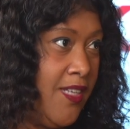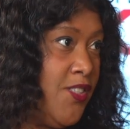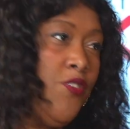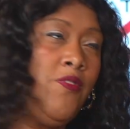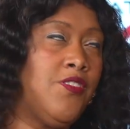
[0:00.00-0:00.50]

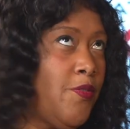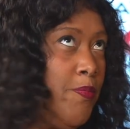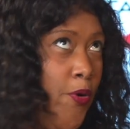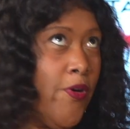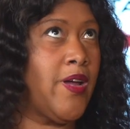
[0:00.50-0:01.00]
Because you're
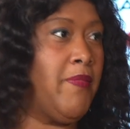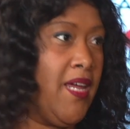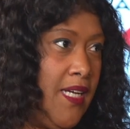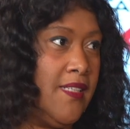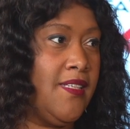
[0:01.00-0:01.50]
pouring
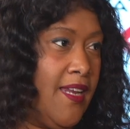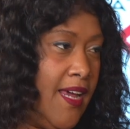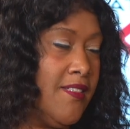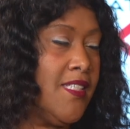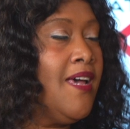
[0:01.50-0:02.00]
money into that
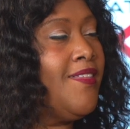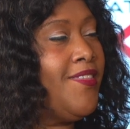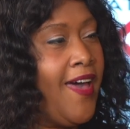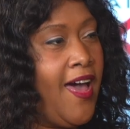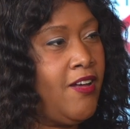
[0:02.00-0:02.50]
house.
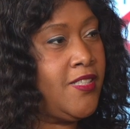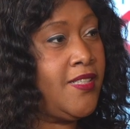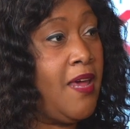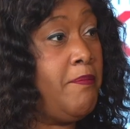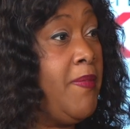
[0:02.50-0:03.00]
The house
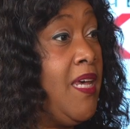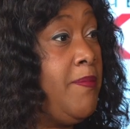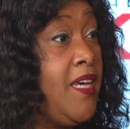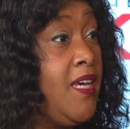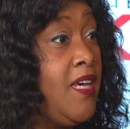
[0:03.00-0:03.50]
that
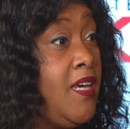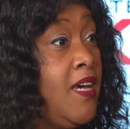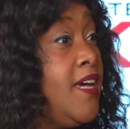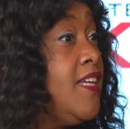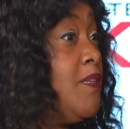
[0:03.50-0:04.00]
maybe
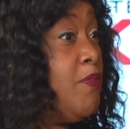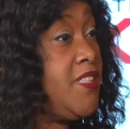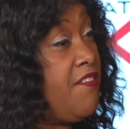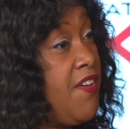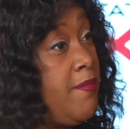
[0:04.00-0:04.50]
it's a
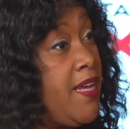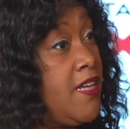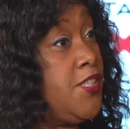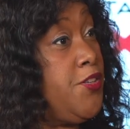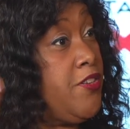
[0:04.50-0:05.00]
multifamily
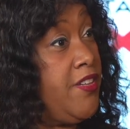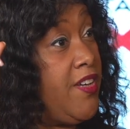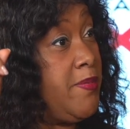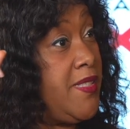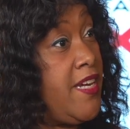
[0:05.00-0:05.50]
house and you're
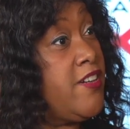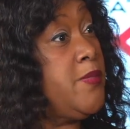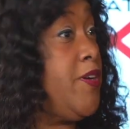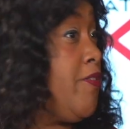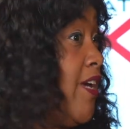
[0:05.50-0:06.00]
living upstairs,
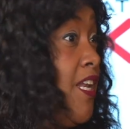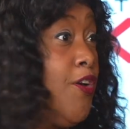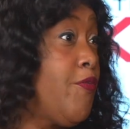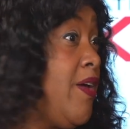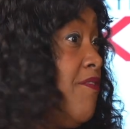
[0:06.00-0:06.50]
but you're getting
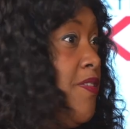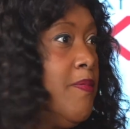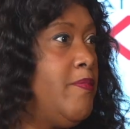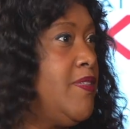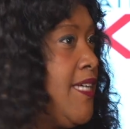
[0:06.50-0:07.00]
a rent from the
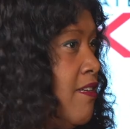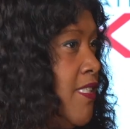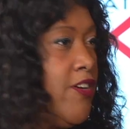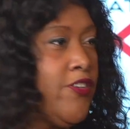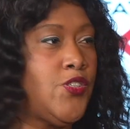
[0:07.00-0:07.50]
people
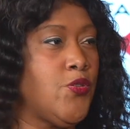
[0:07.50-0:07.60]
downstairs or